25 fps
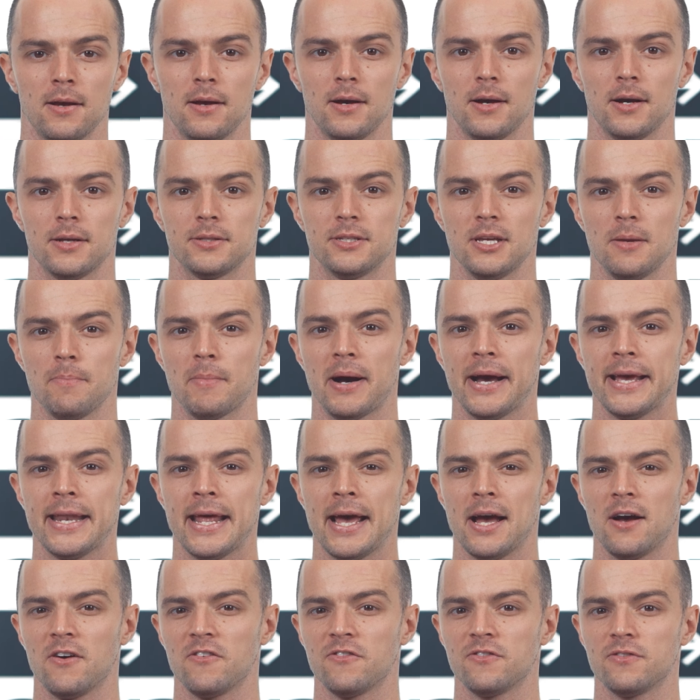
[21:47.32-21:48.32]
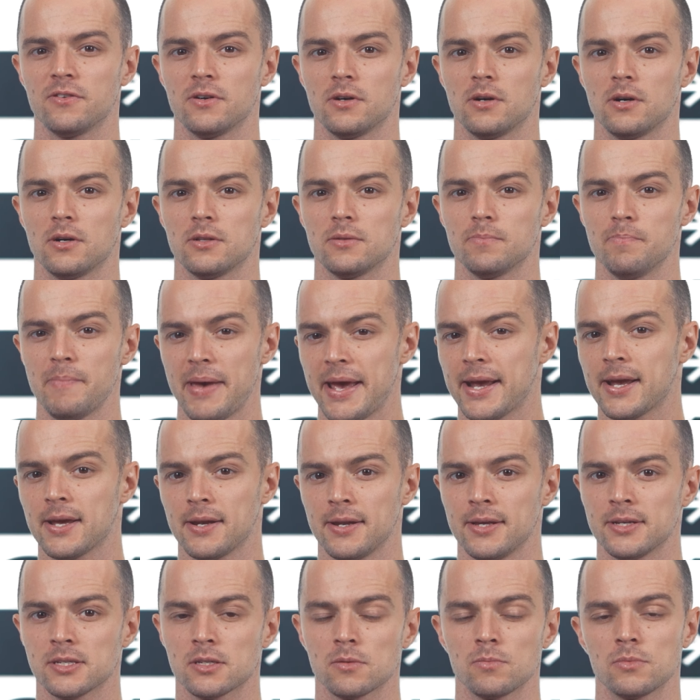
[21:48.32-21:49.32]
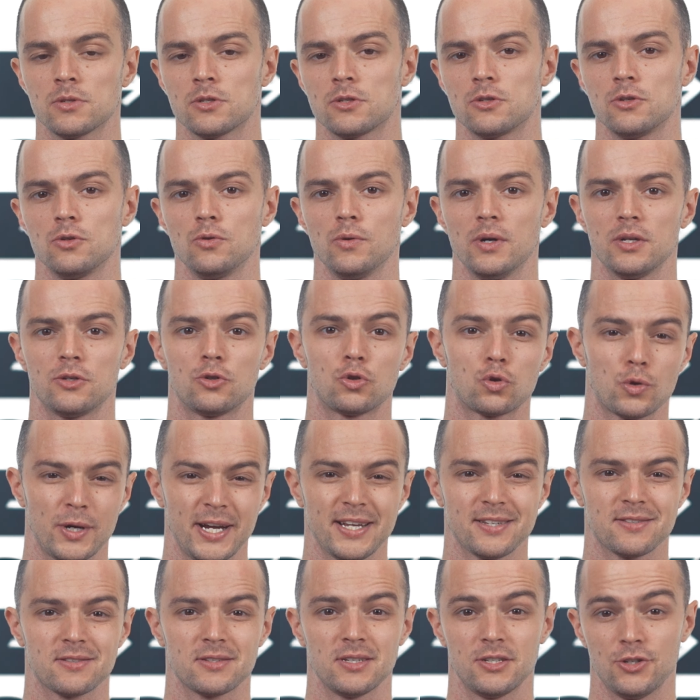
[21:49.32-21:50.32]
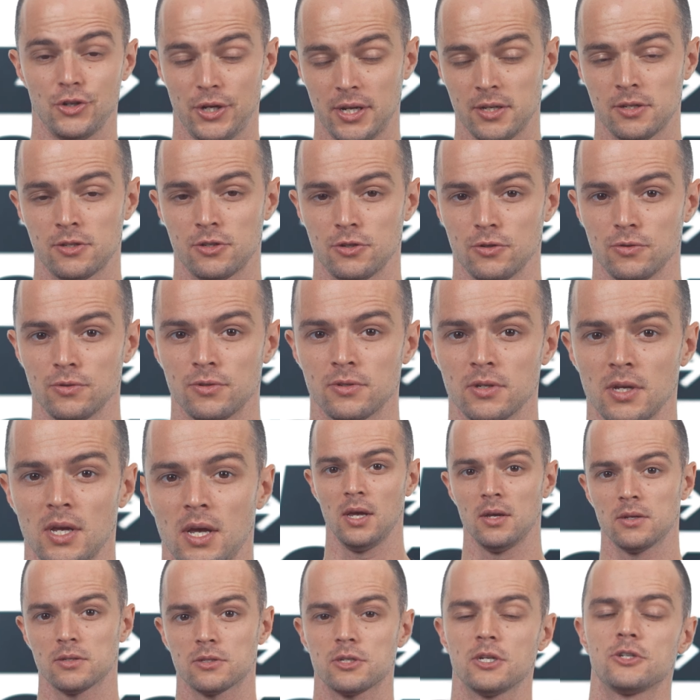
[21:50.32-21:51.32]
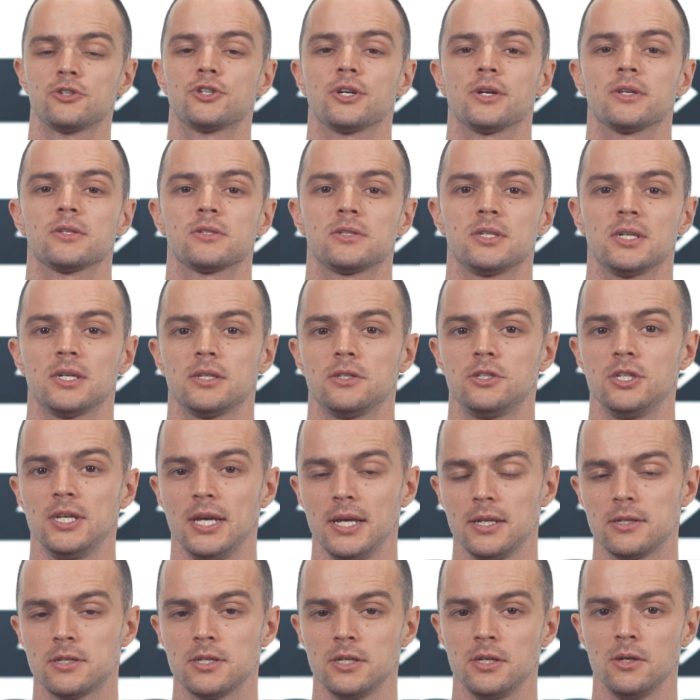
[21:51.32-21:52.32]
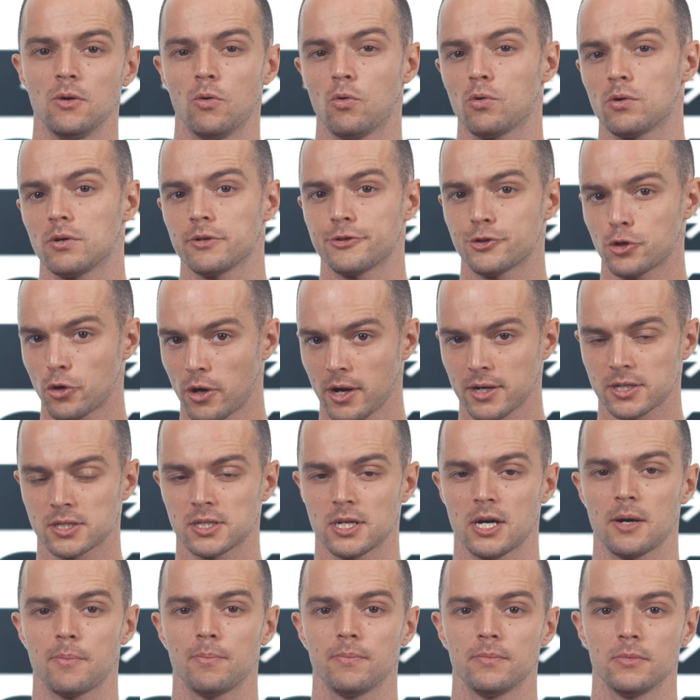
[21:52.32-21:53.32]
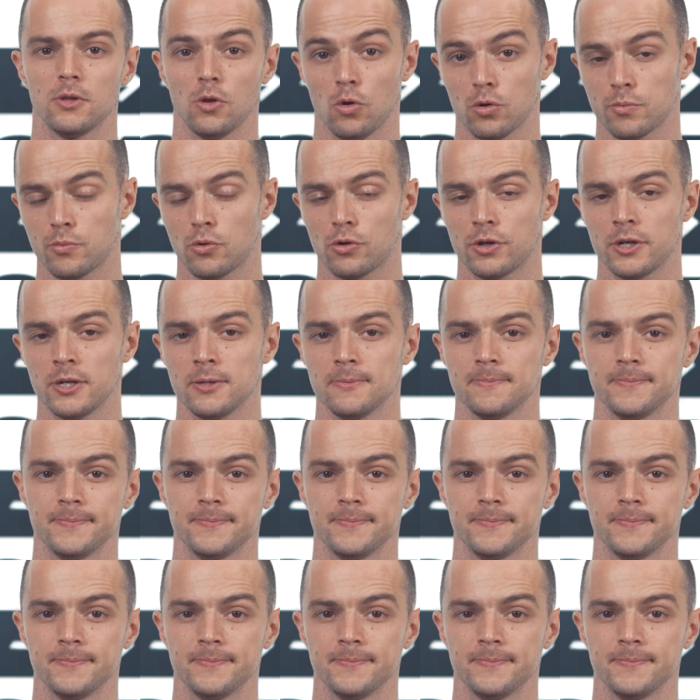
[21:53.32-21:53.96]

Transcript: uh, they might have uh, mechanisms to address such issues, such as the DAT or Truckstop load board.